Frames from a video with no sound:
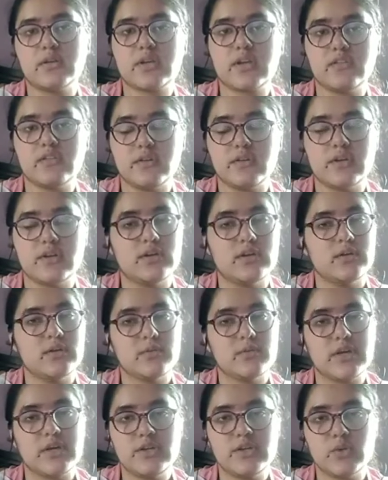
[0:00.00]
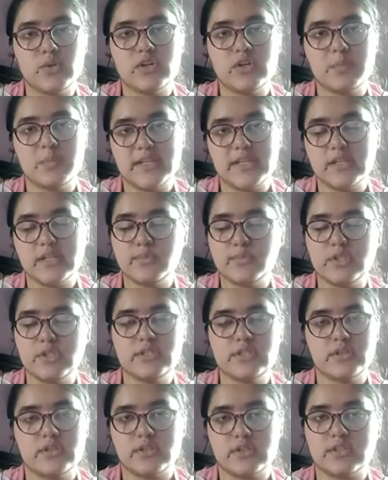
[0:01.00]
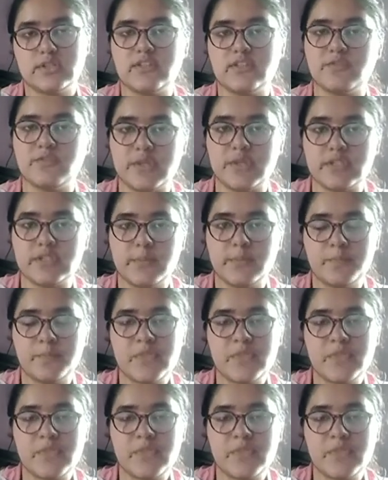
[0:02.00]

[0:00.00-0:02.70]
co uh, controlled by the police or the government.